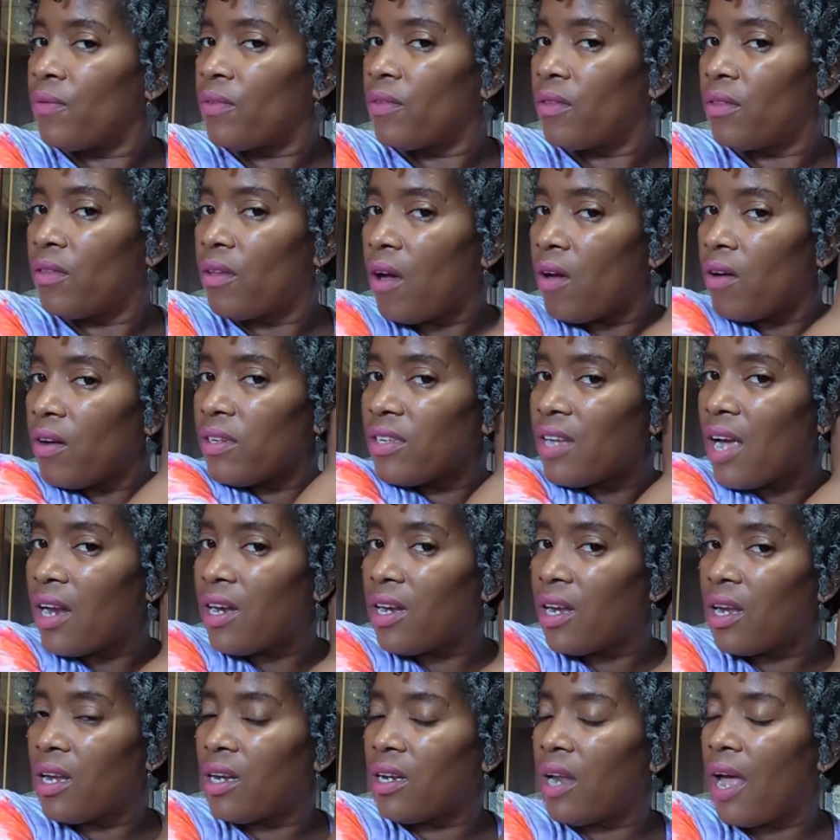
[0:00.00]
Notice I
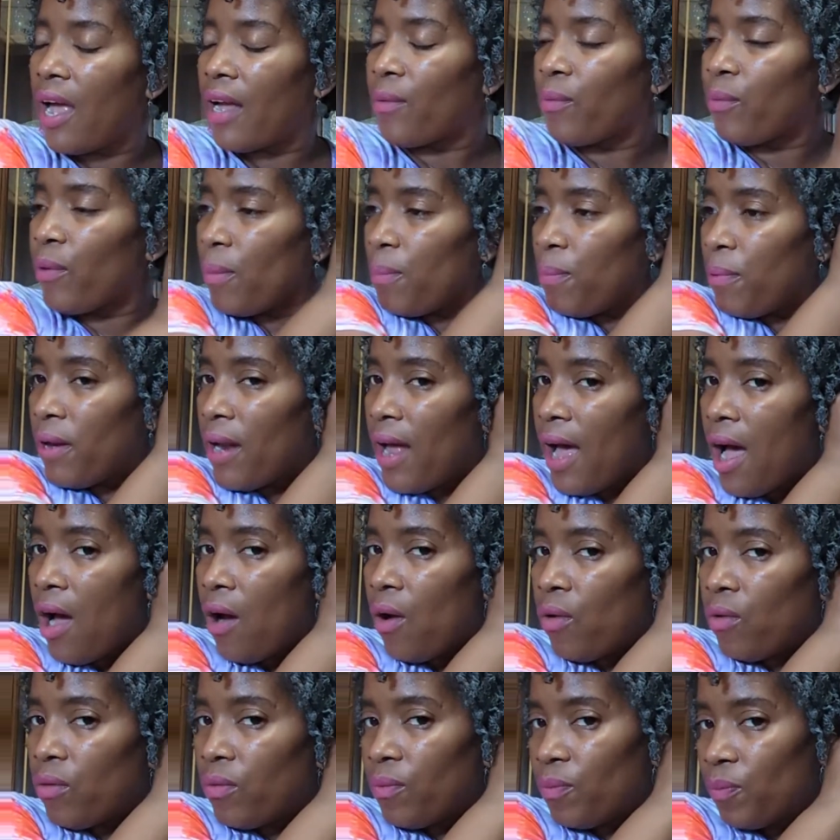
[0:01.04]
didn't like rip it
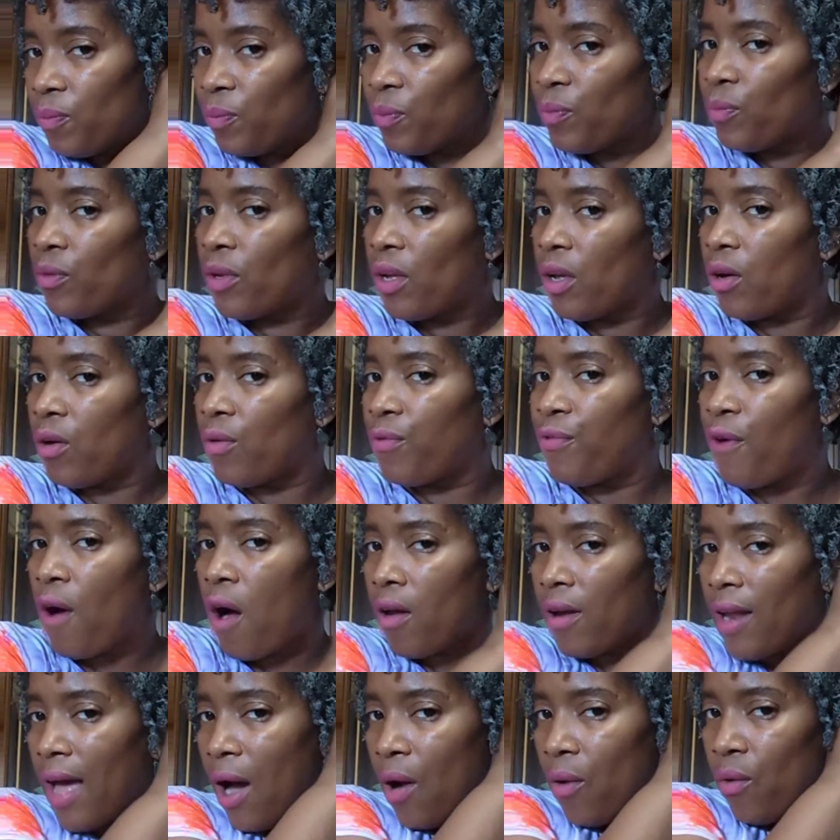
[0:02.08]
out. It'll
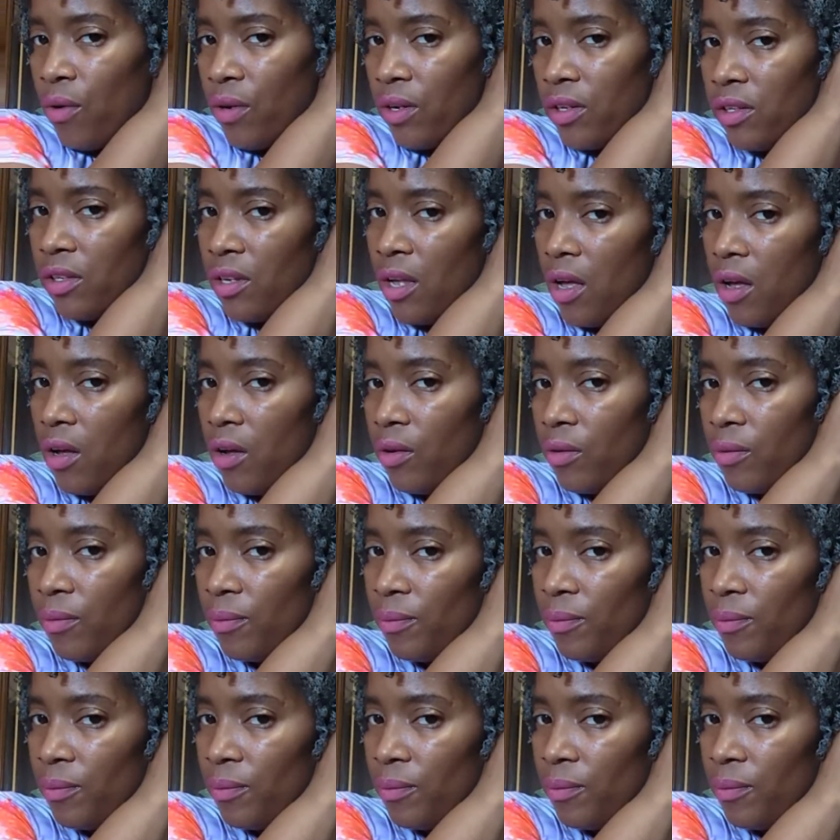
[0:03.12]
fall out on its own.